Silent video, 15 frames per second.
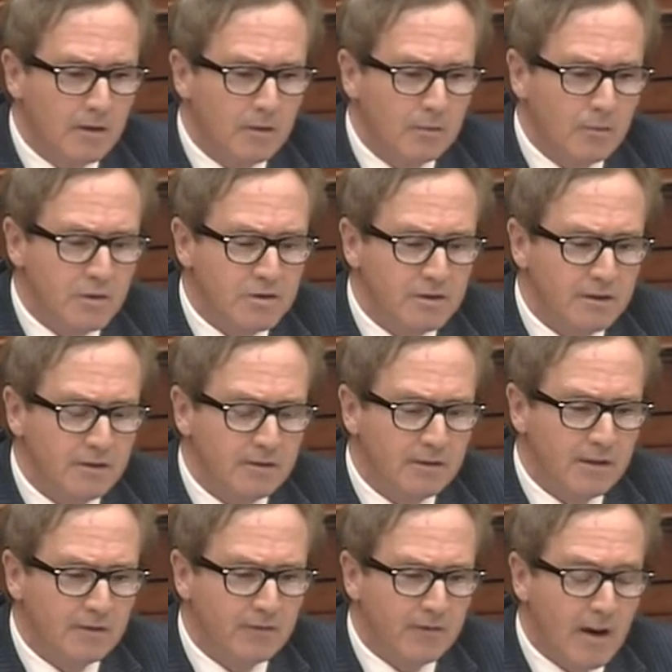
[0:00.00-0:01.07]
which is
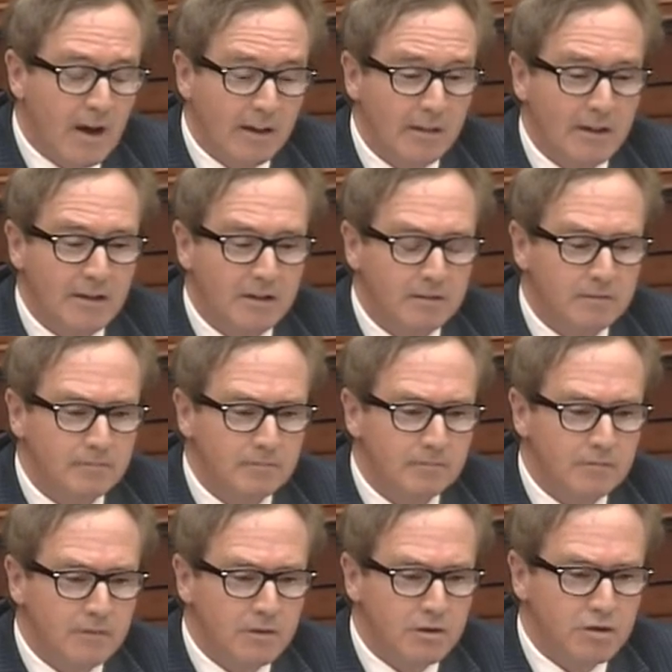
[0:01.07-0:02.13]
a violent
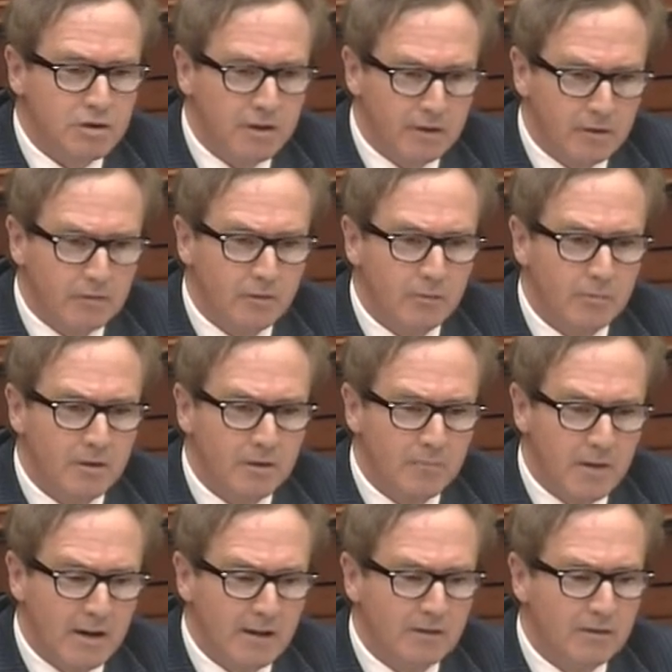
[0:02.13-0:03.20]
Shia group
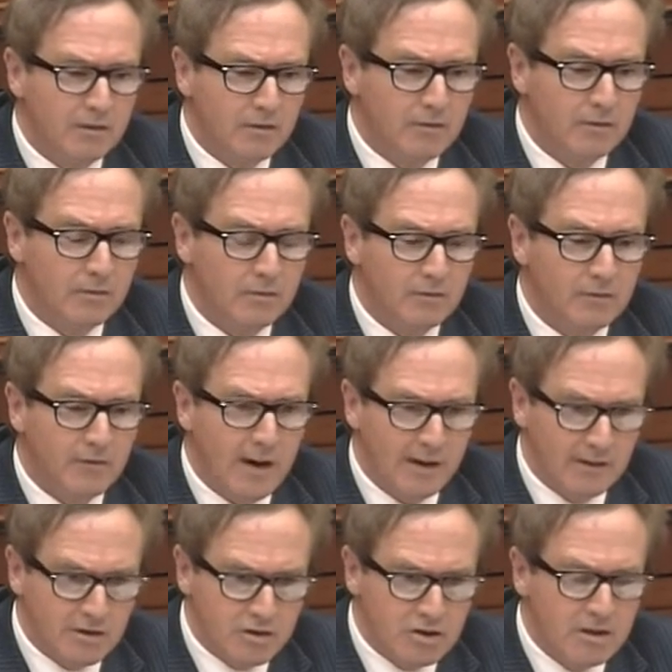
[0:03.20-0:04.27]
committed to
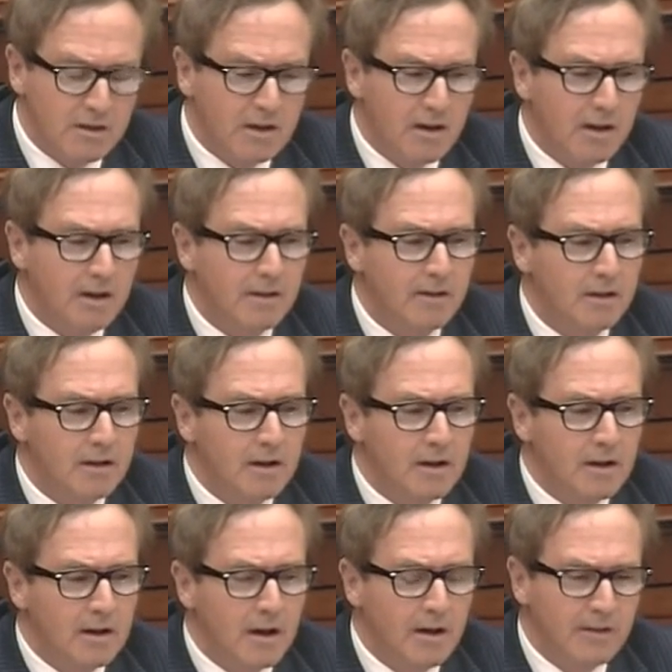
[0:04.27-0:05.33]
violent jihad,
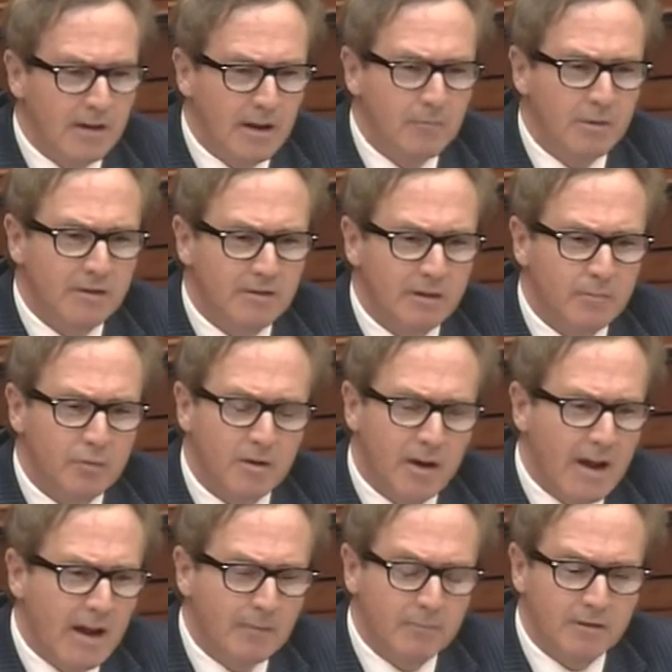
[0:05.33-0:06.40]
on the embassy,
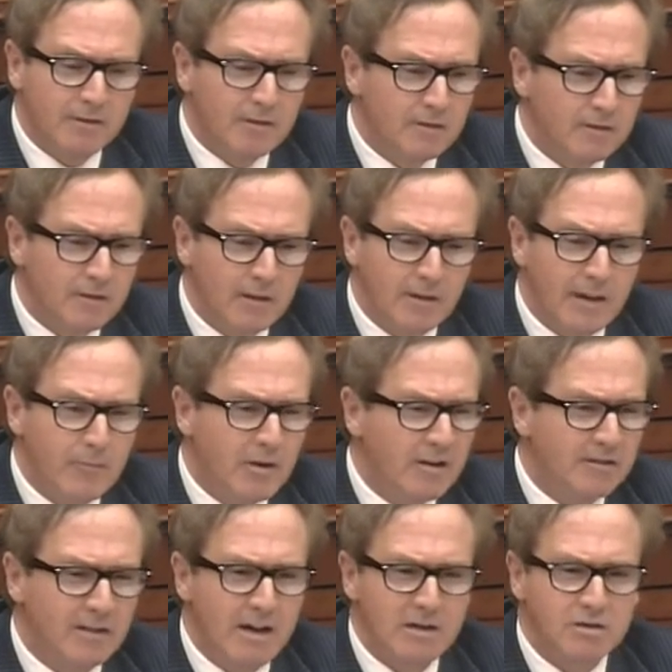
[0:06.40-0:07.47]
perhaps the
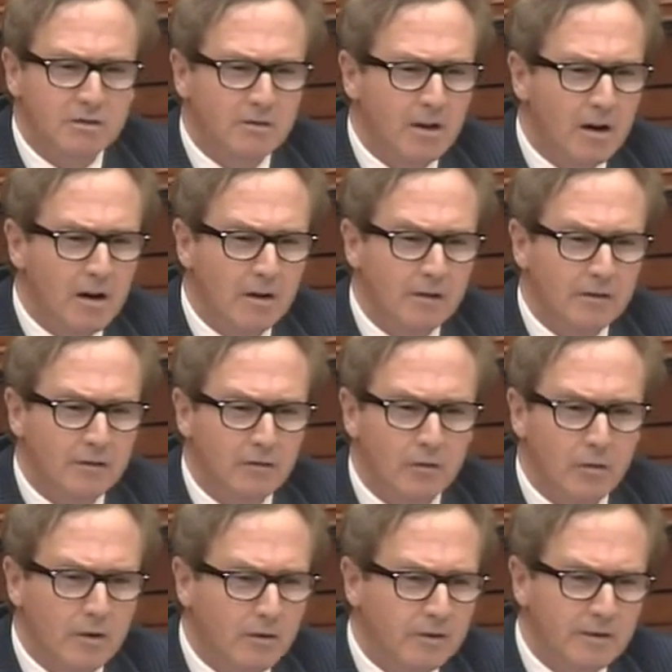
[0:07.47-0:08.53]
Lebanese National Guard's
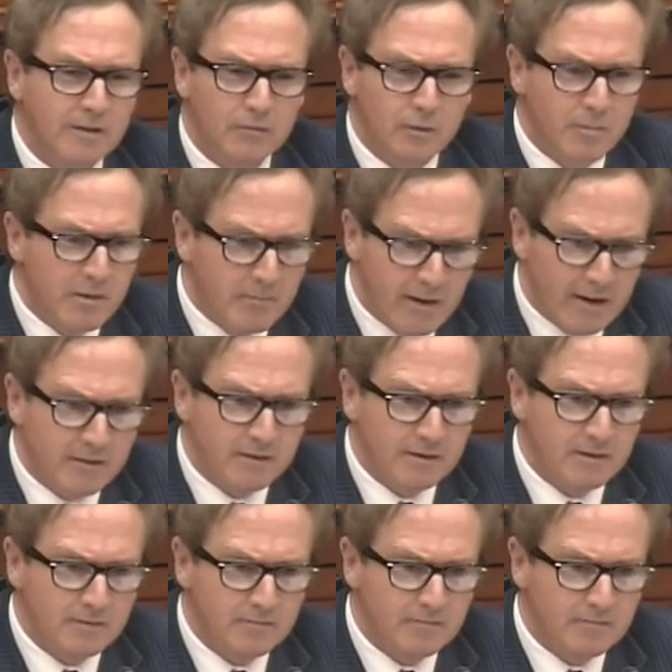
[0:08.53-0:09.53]
loyalties would be mixed.